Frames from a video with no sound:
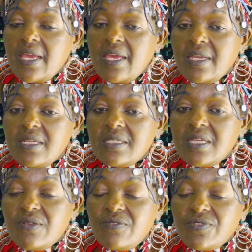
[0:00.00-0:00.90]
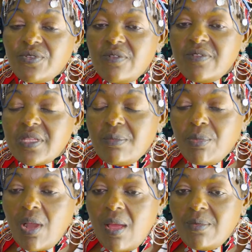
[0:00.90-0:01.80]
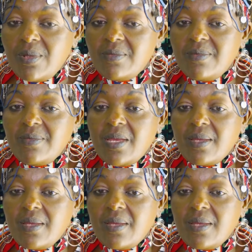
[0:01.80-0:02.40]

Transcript: and instead of solving the problem